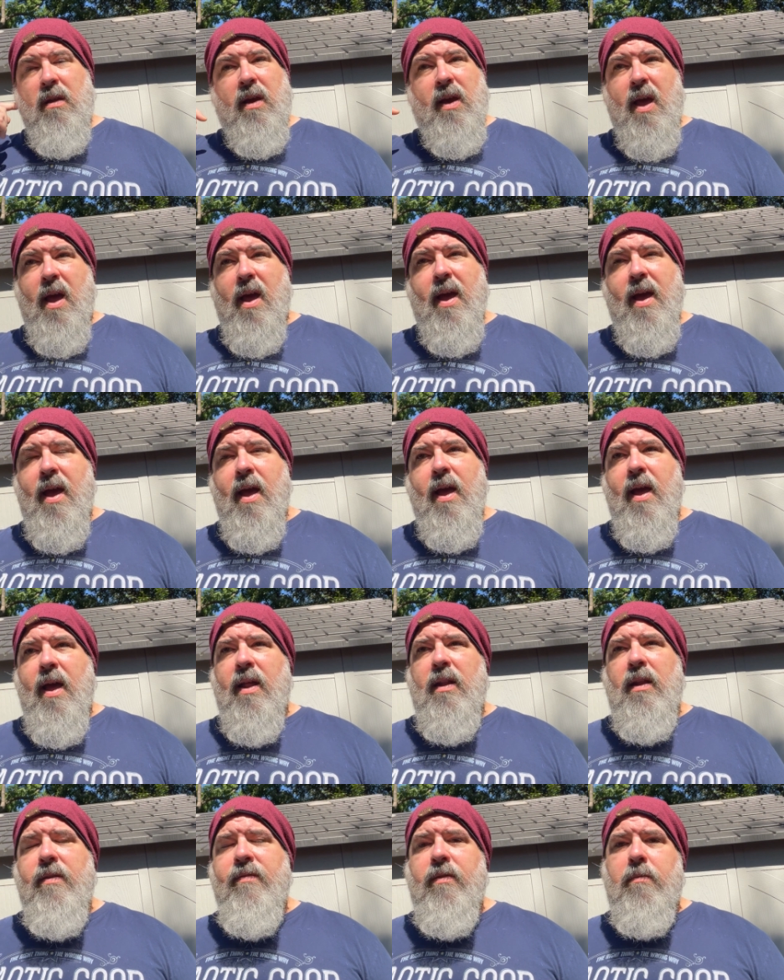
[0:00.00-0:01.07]
I
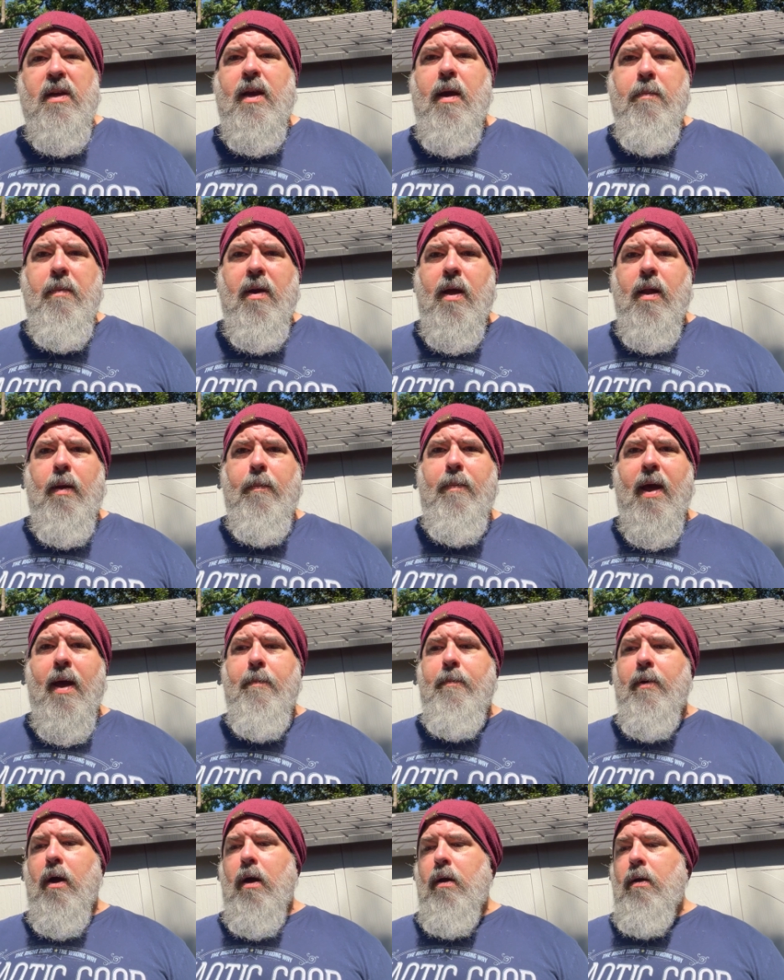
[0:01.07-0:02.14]
live in Montgomery,
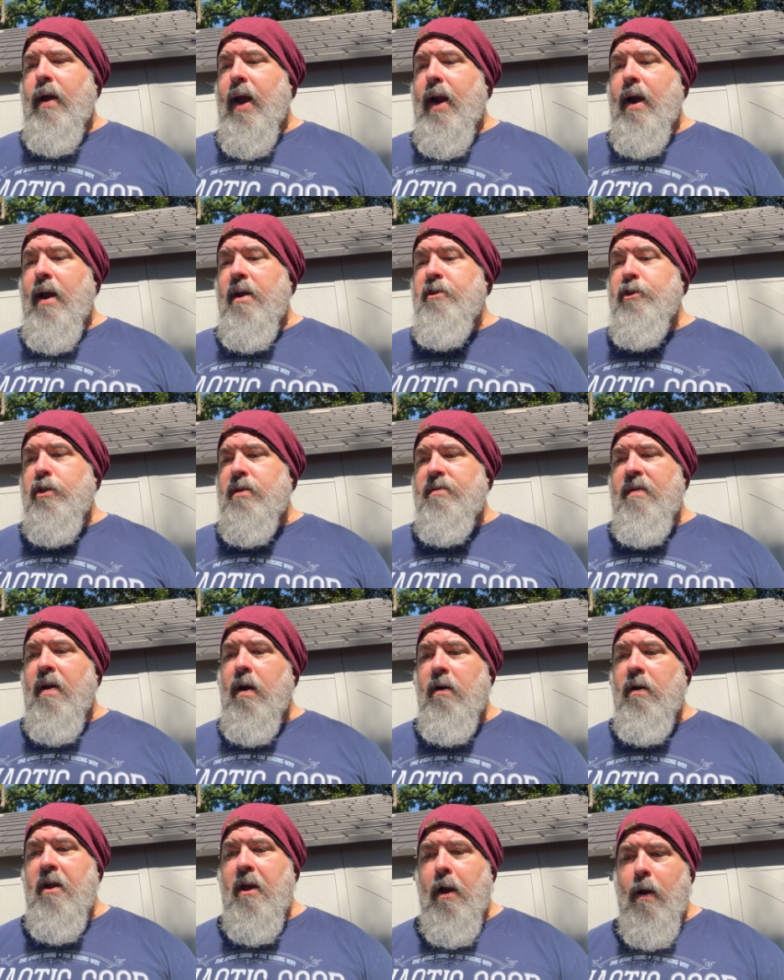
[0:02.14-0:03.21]
Alabama, and I just
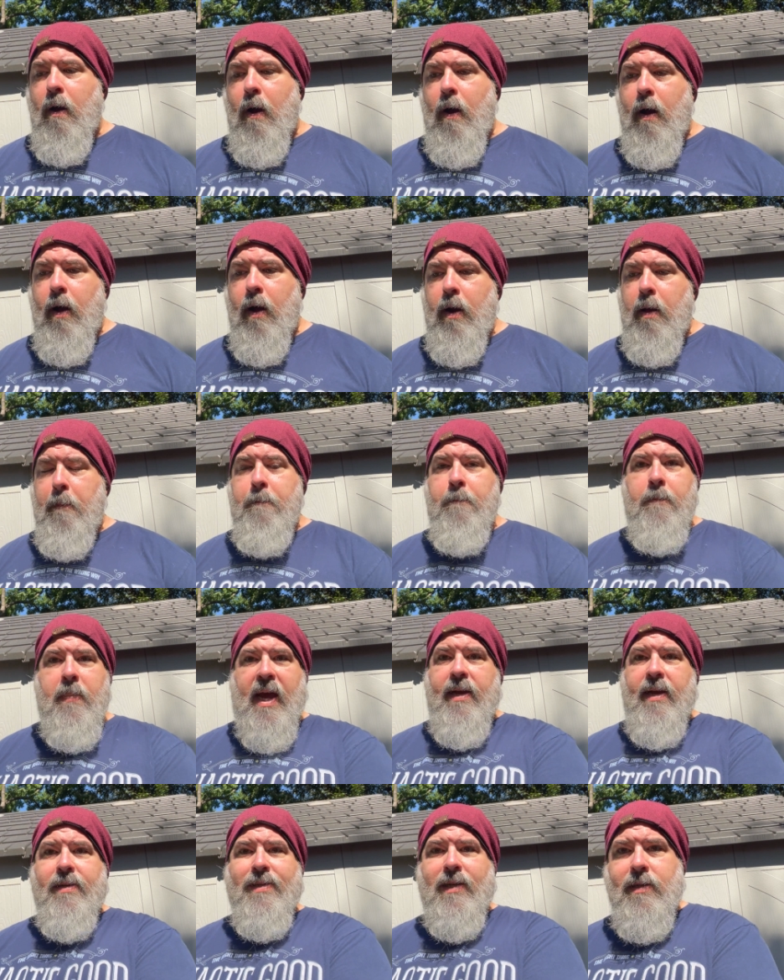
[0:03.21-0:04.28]
found an
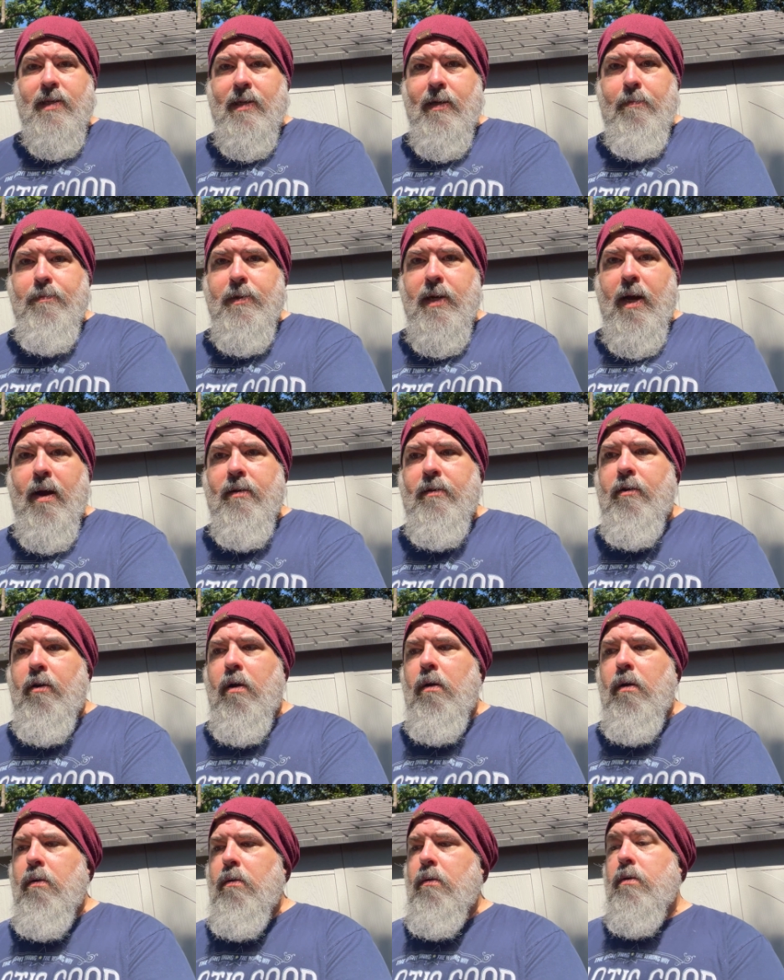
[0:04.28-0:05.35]
amazing sleep
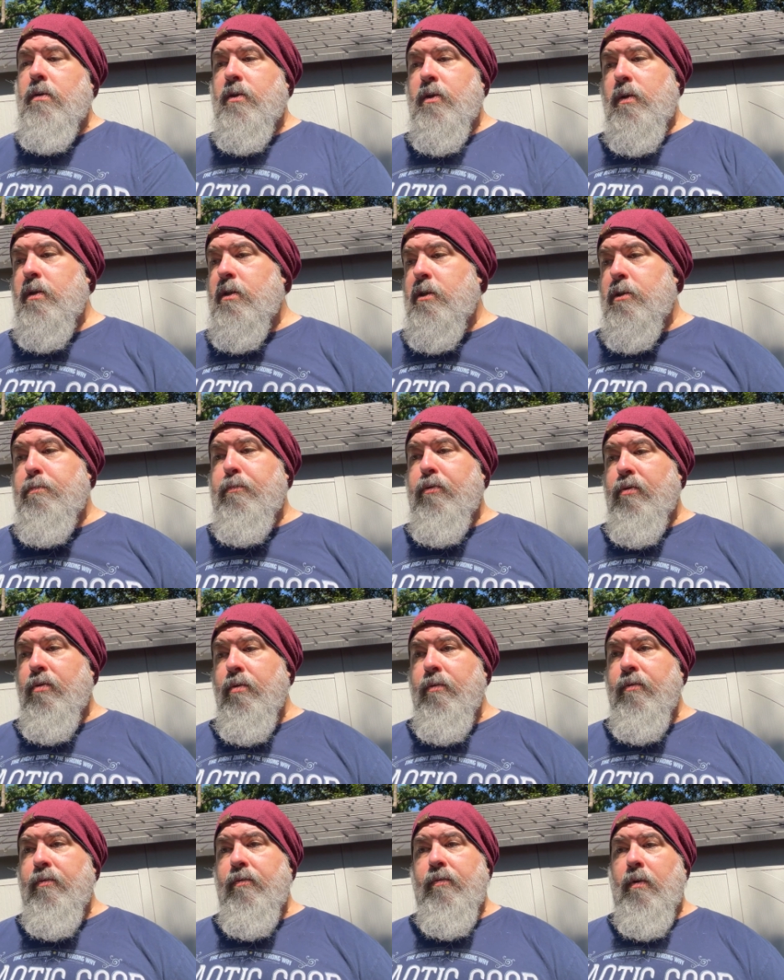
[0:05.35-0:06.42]
doctor. So it's
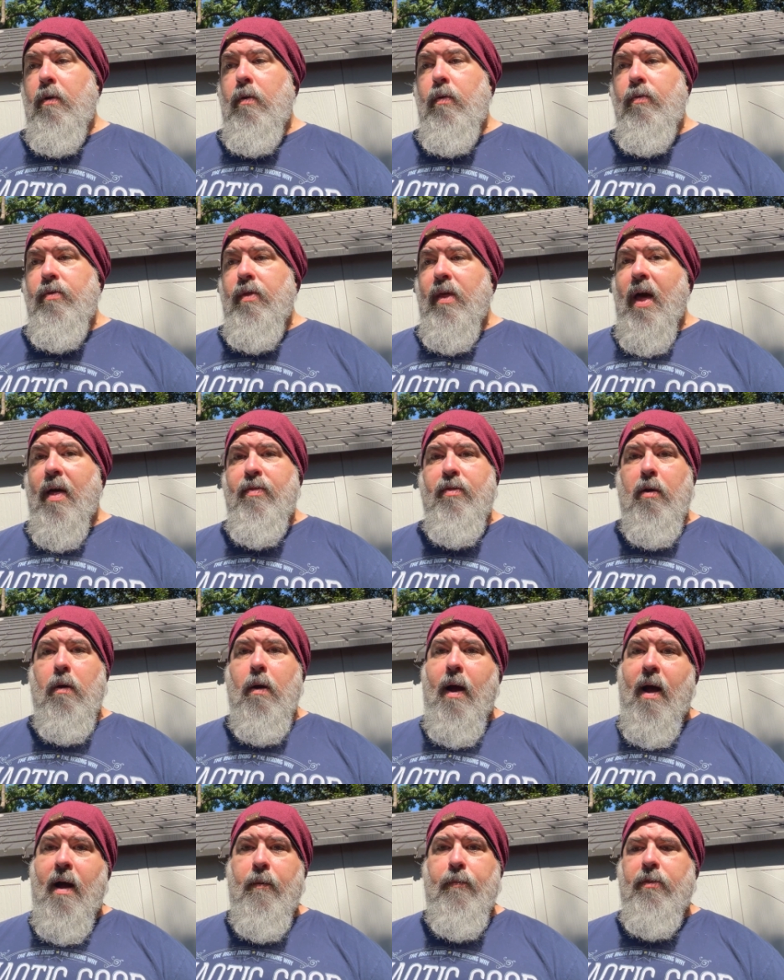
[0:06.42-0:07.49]
proof that they're
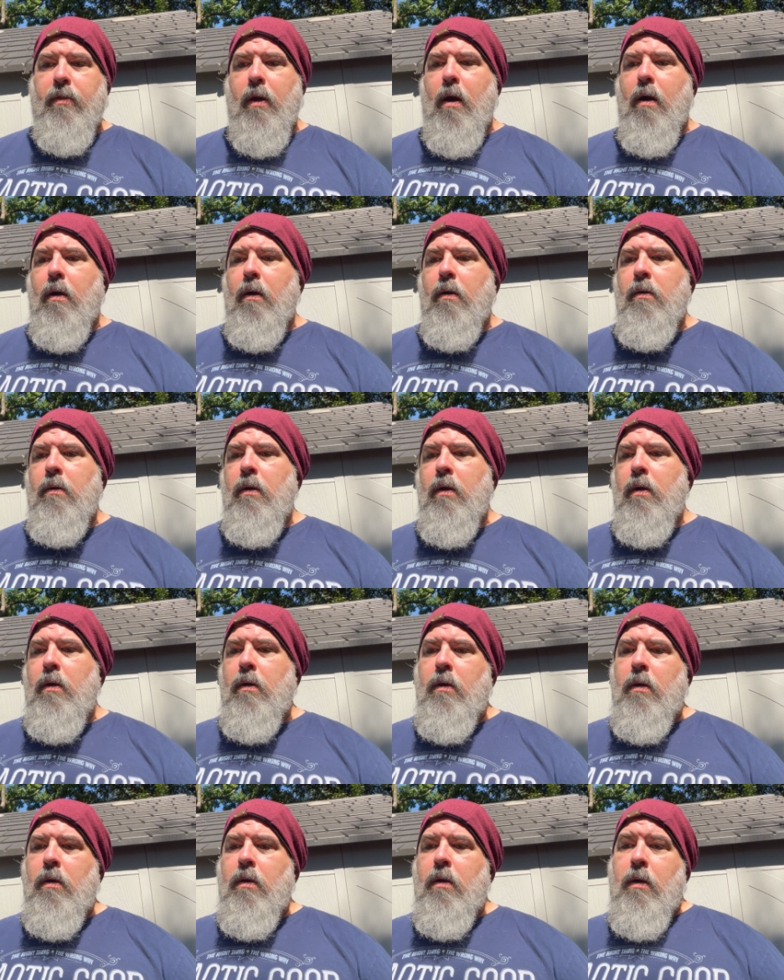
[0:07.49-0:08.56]
out there.
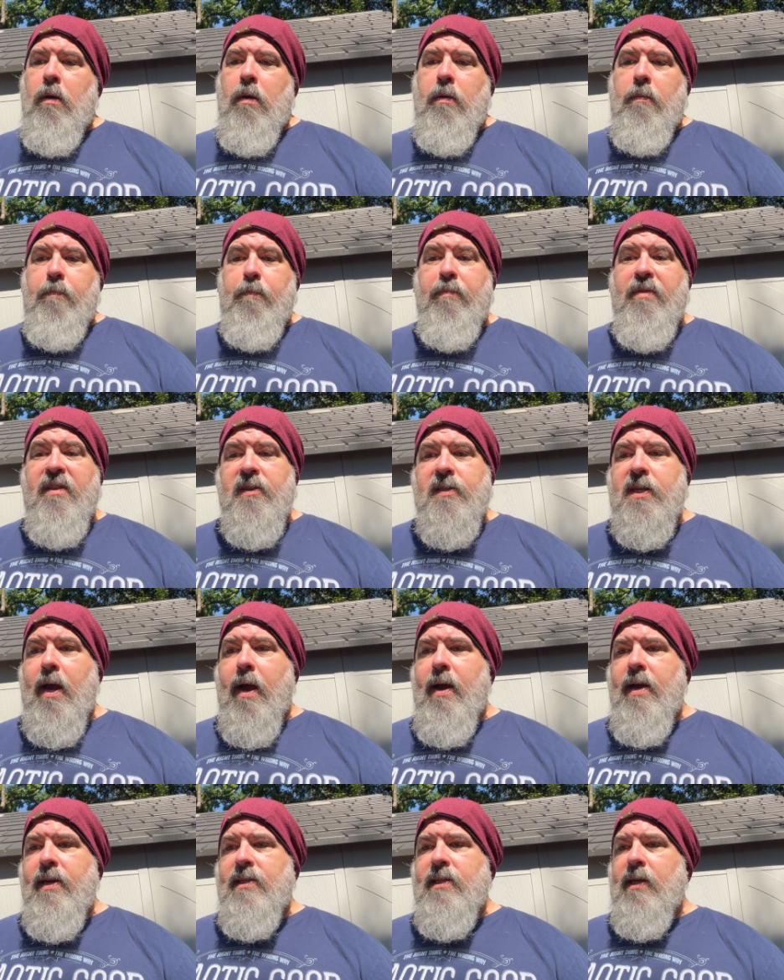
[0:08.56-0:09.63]
This guy
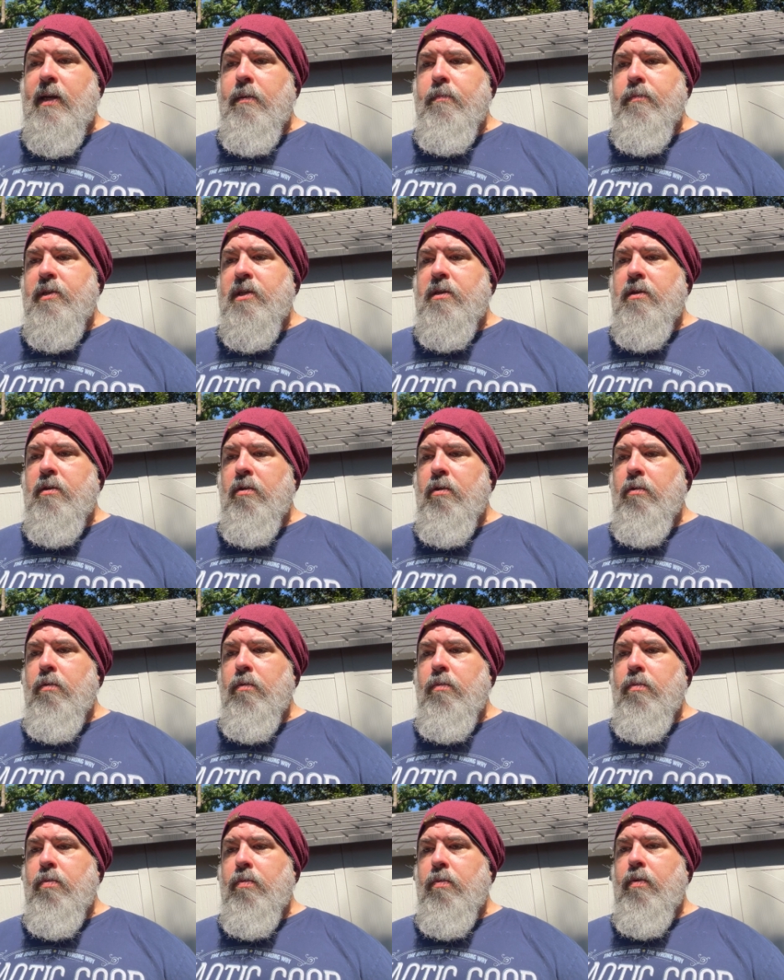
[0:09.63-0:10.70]
seems to
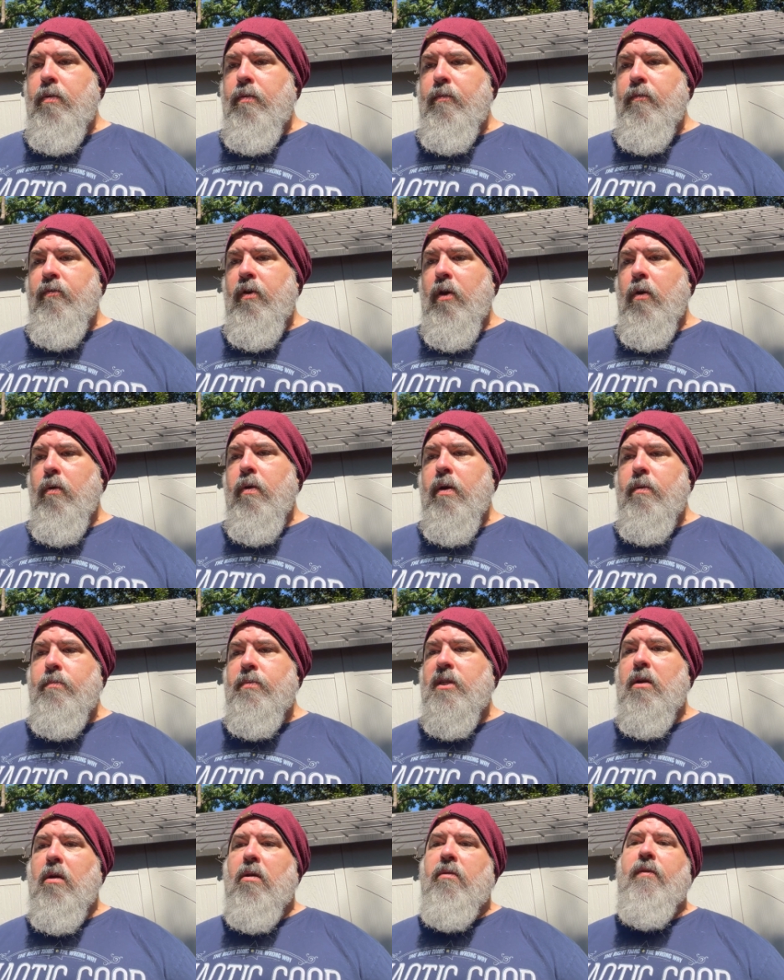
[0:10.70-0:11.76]
view
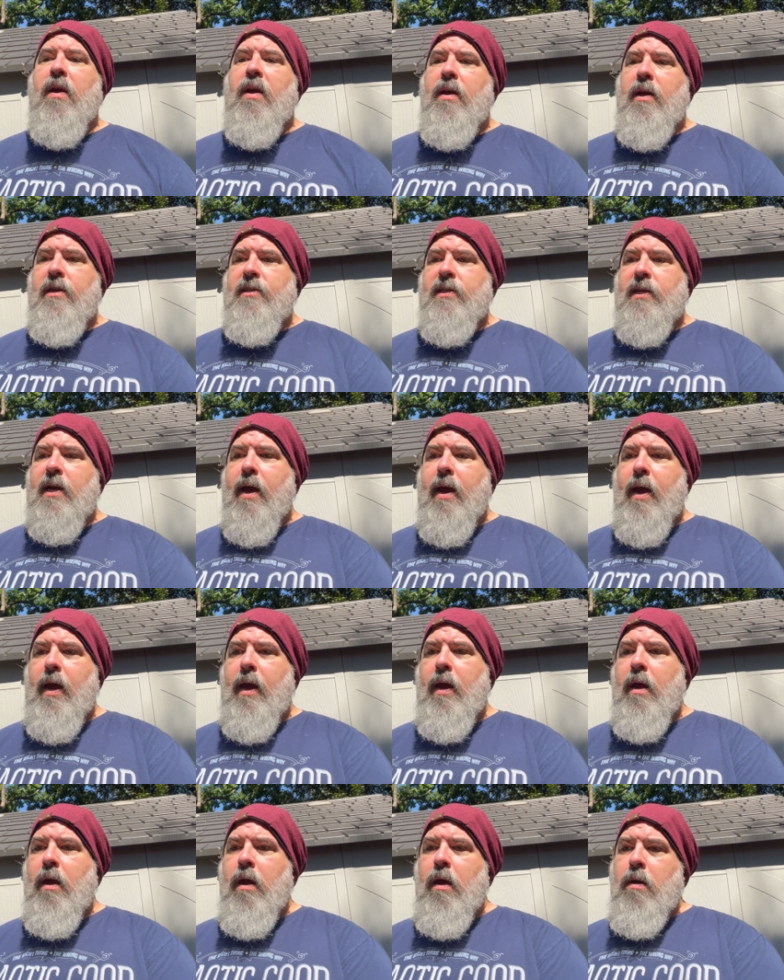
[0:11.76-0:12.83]
himself as a
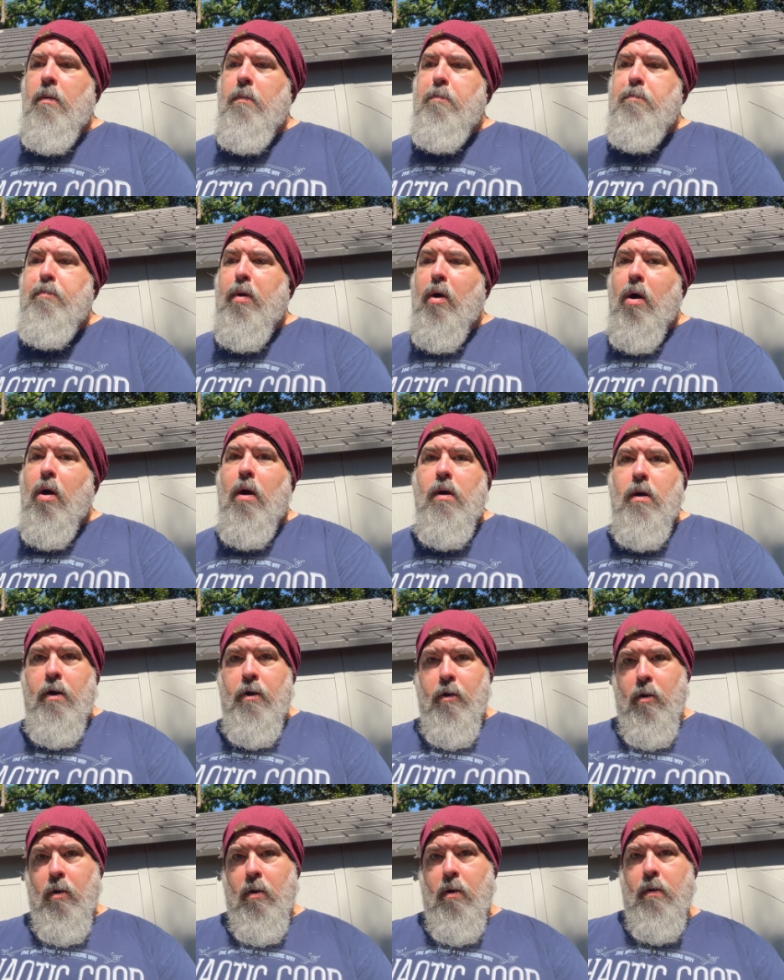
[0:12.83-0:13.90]

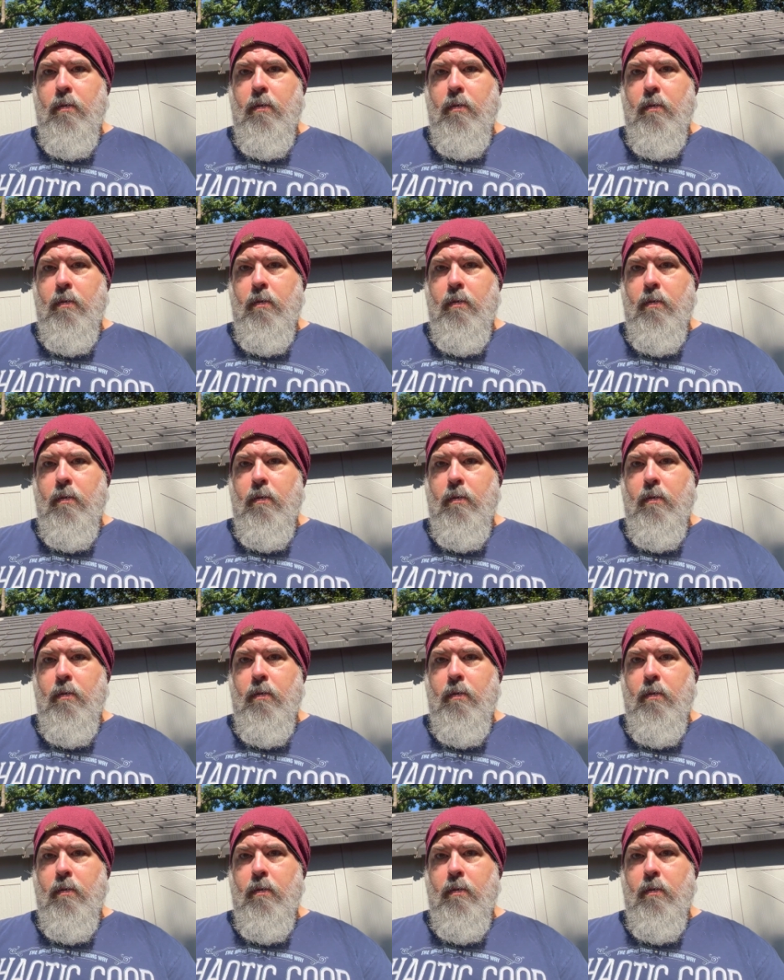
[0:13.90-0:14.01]
partner